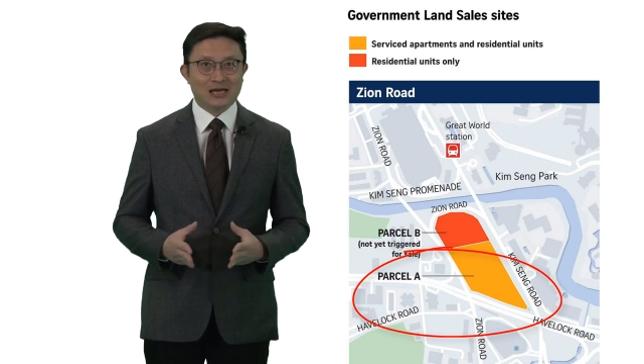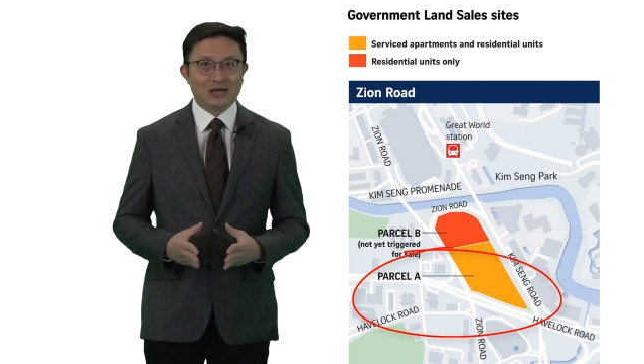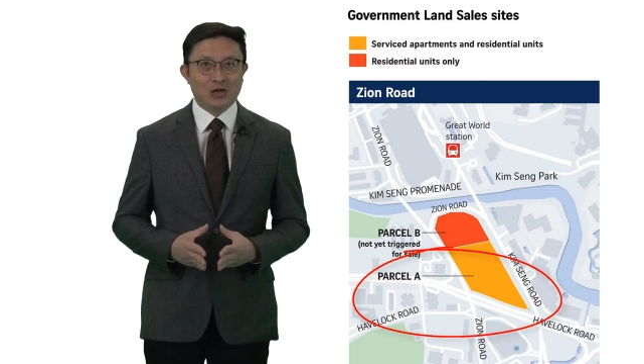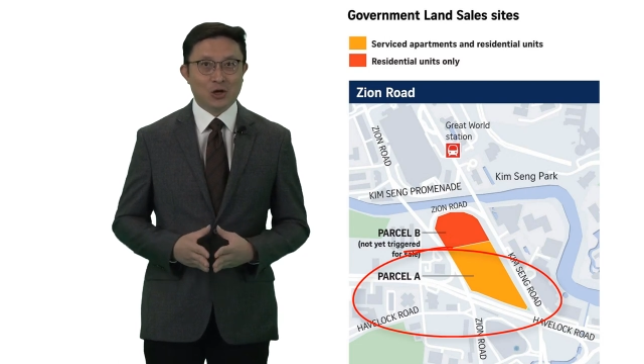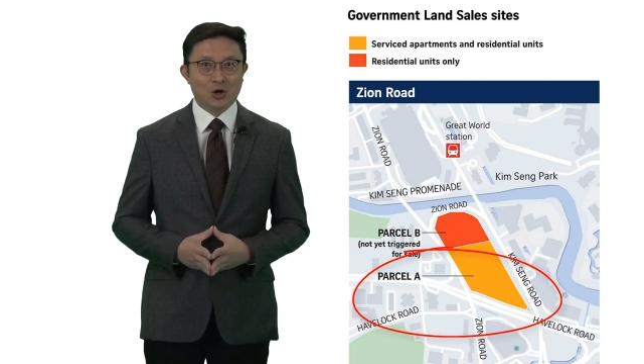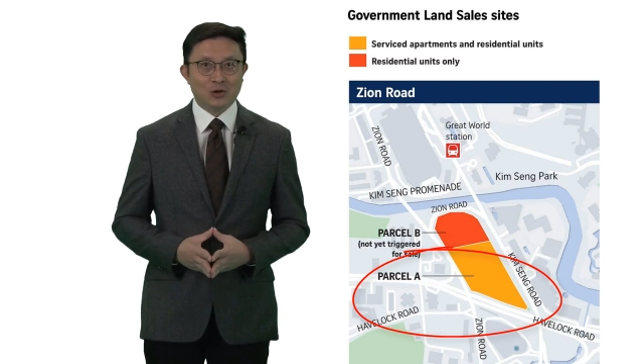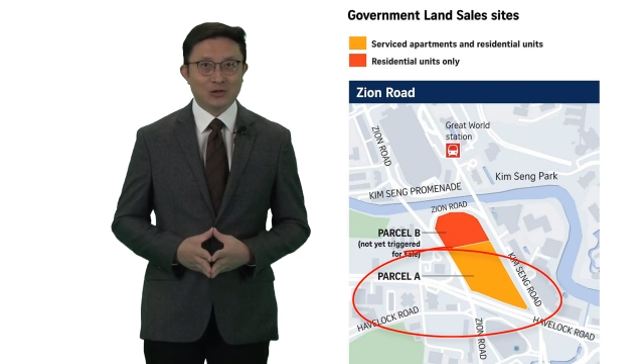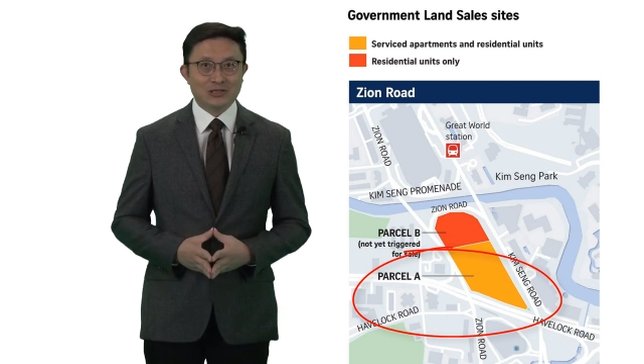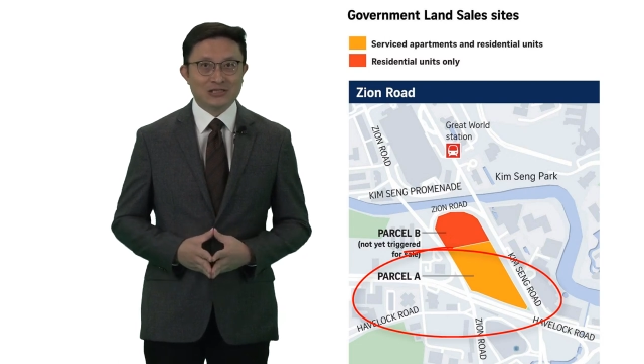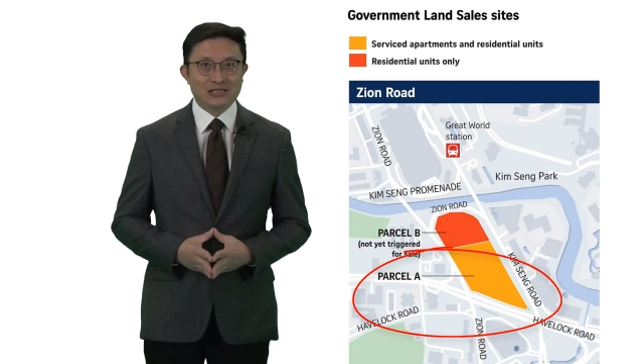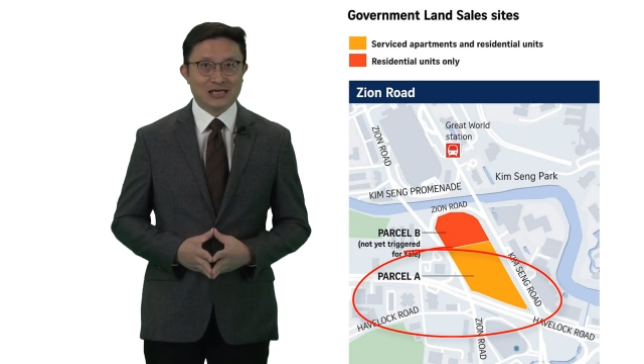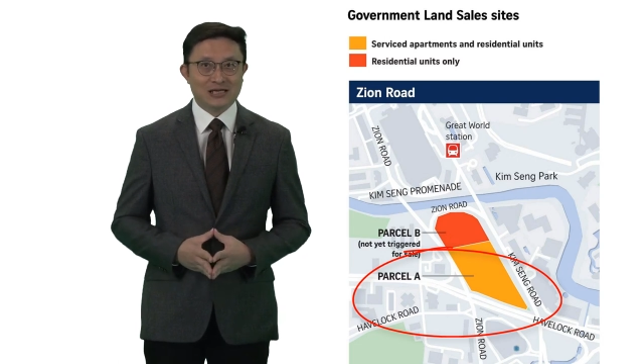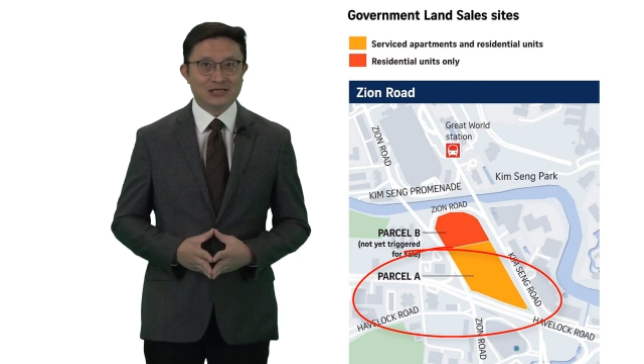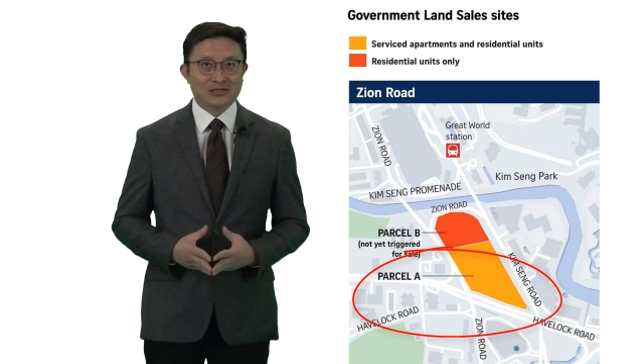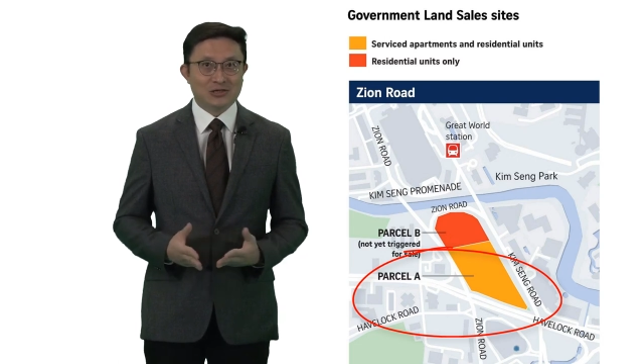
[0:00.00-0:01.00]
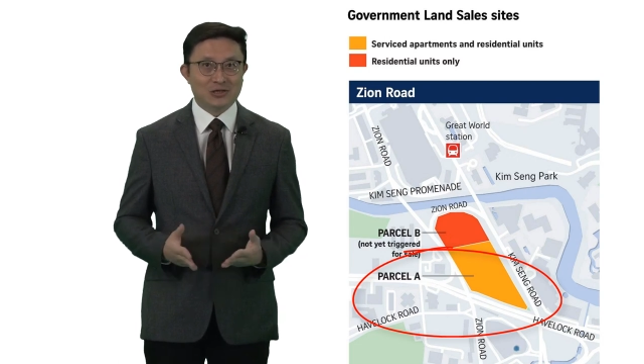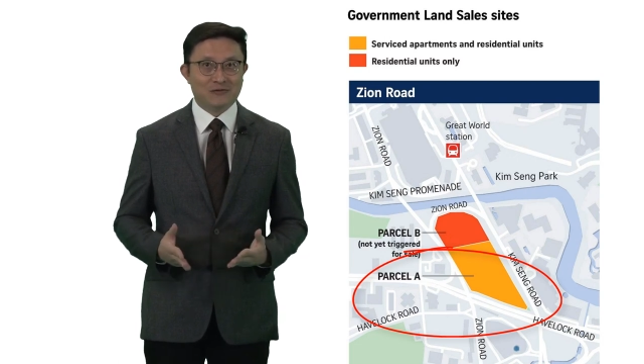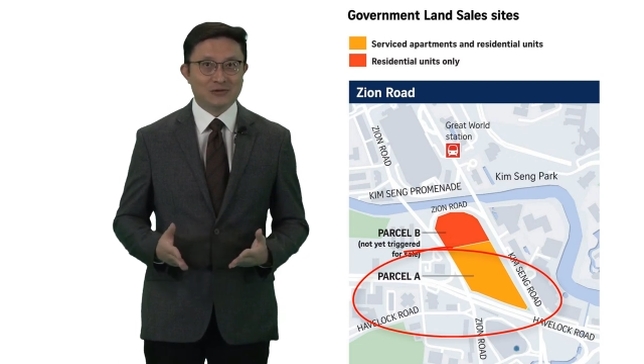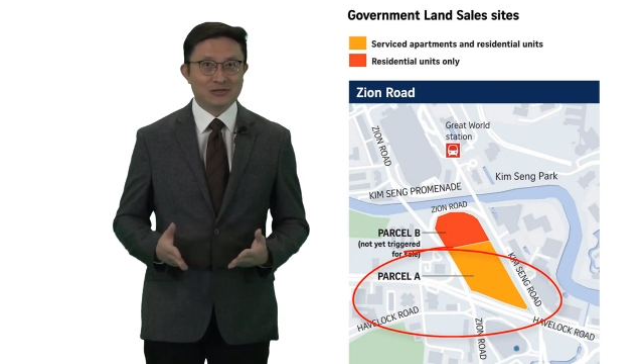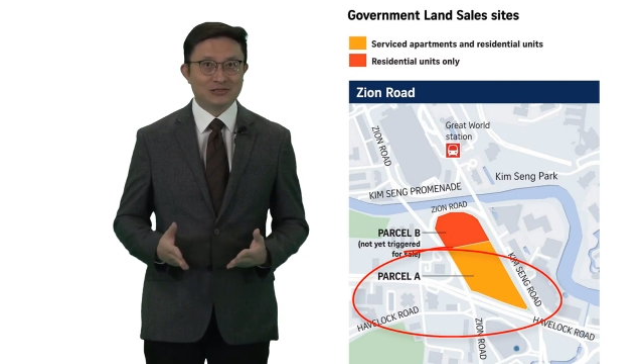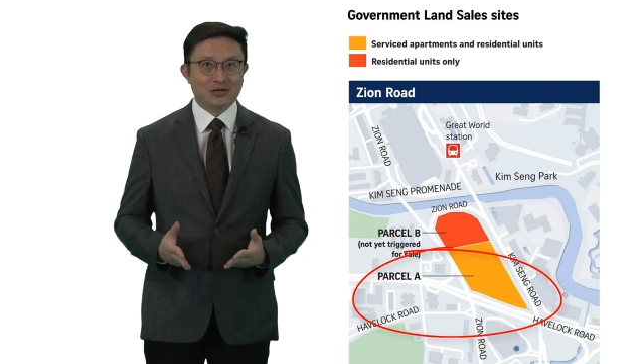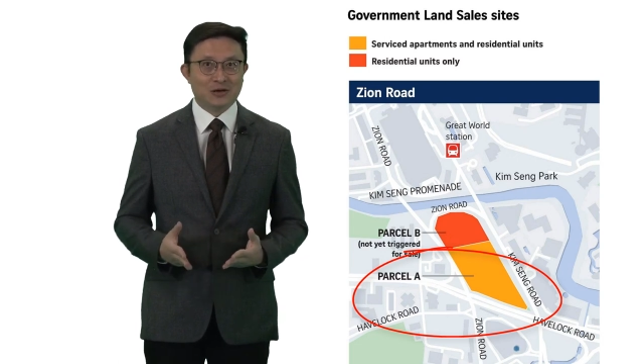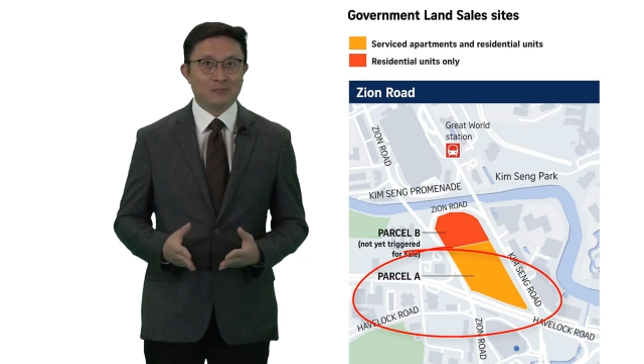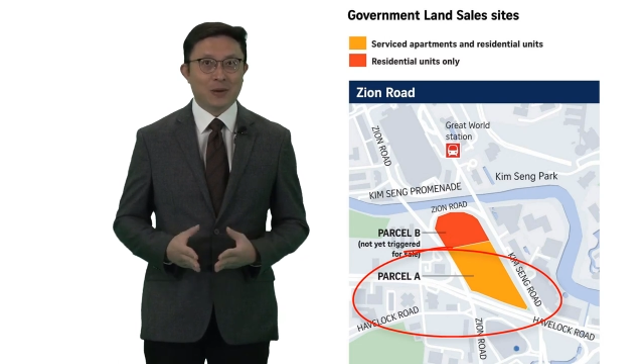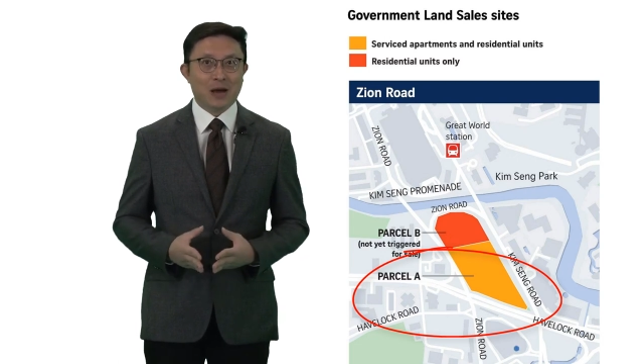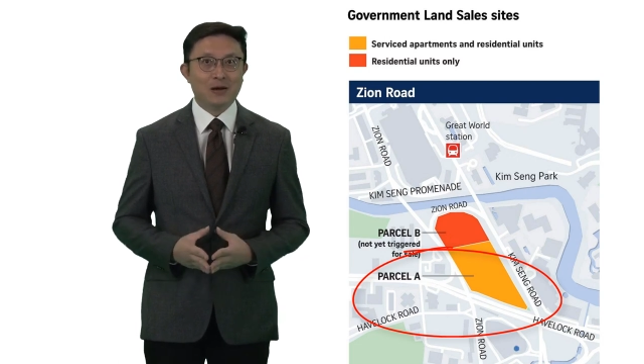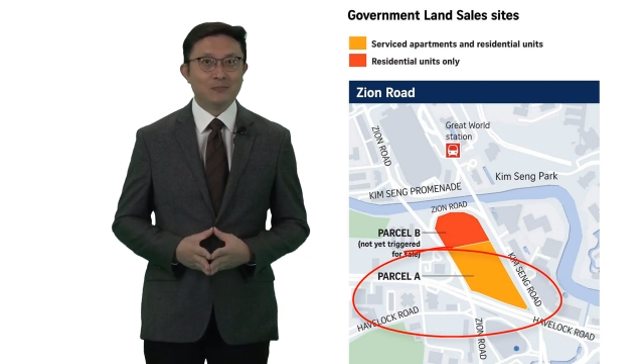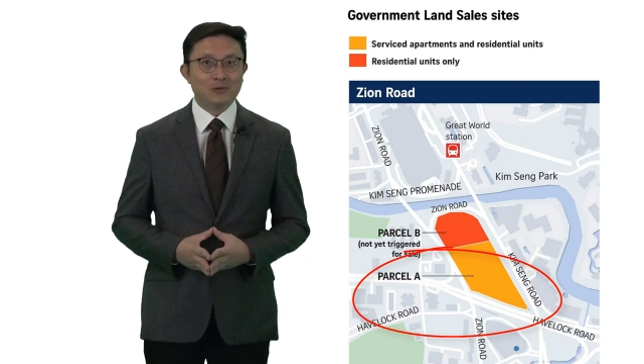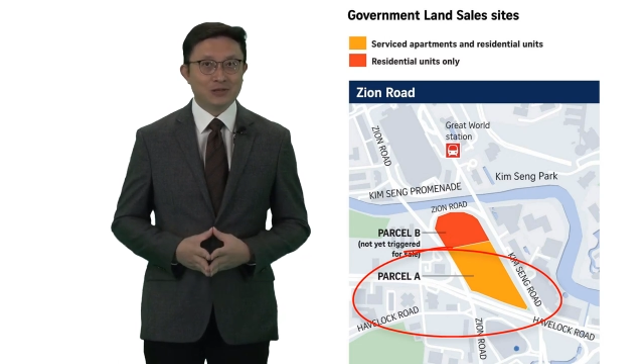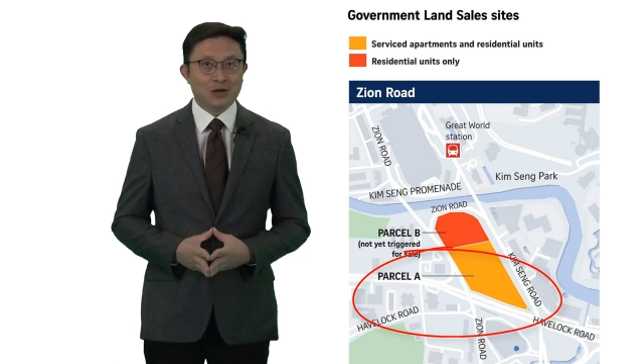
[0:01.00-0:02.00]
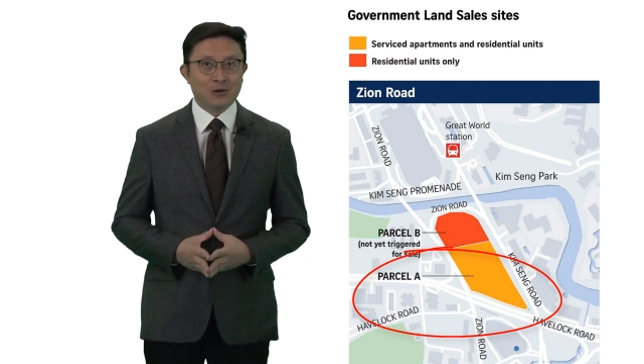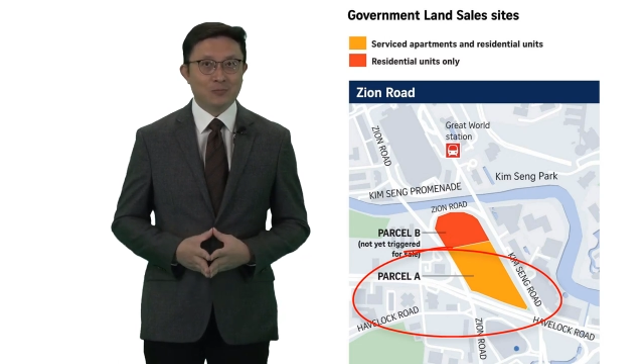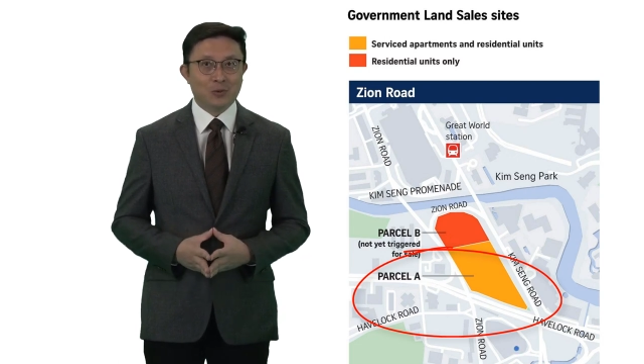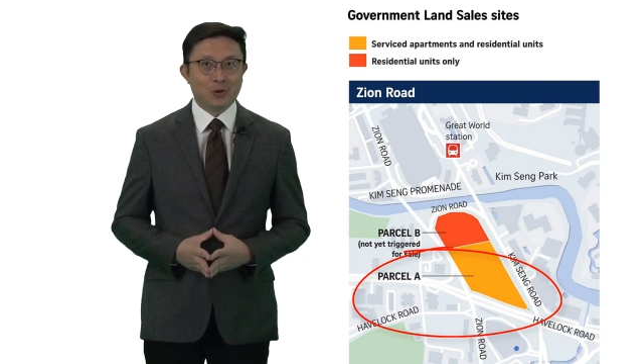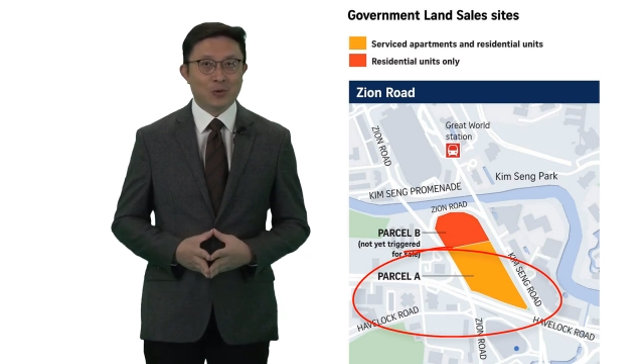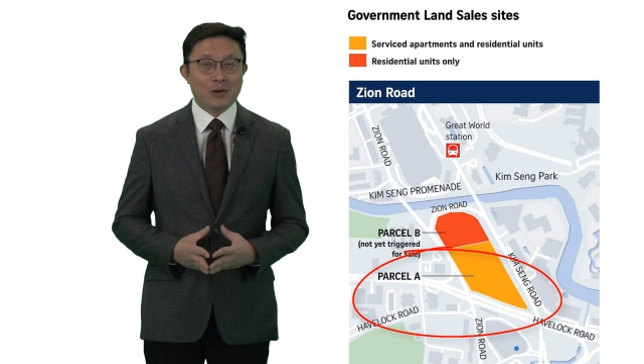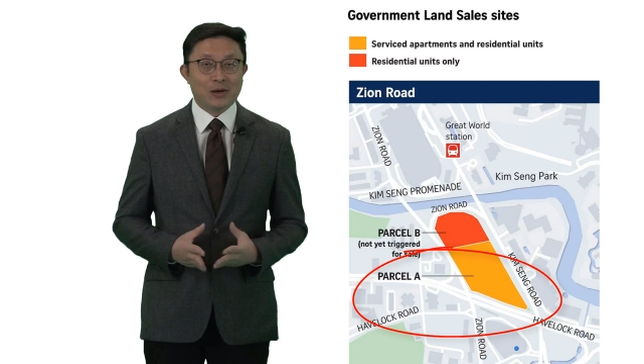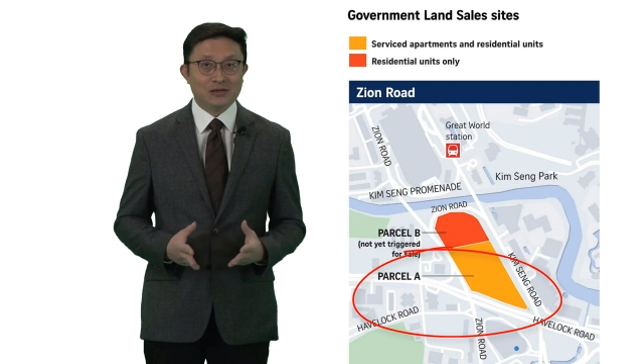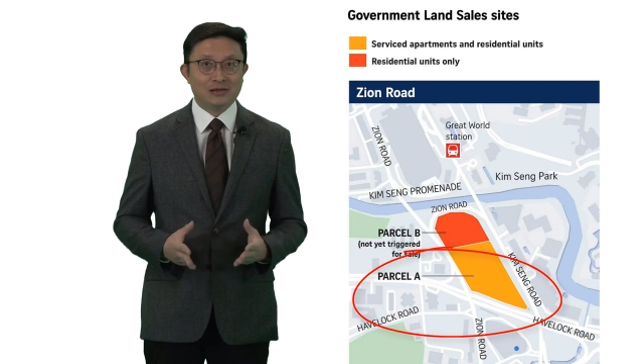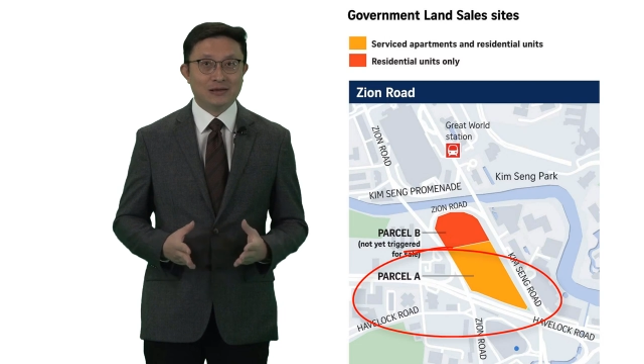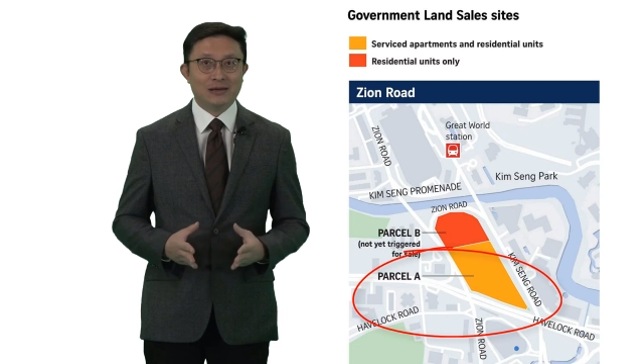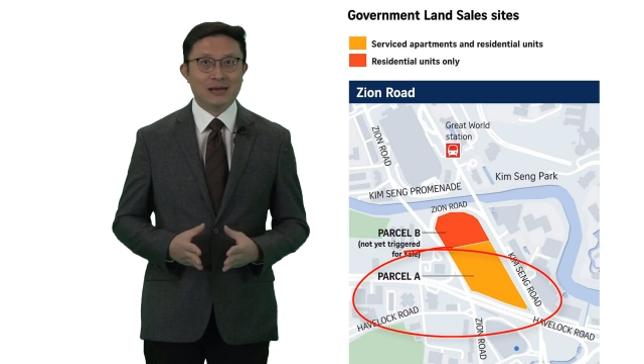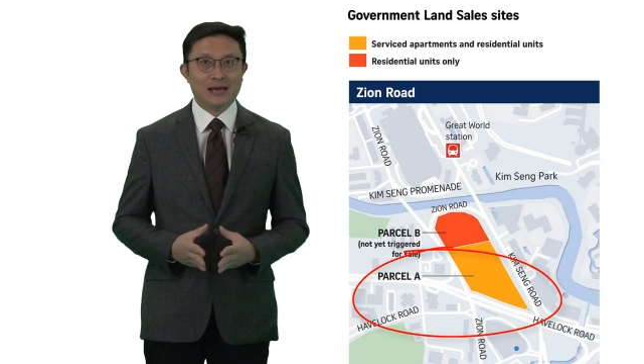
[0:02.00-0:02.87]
a long-stay serviced apartment component.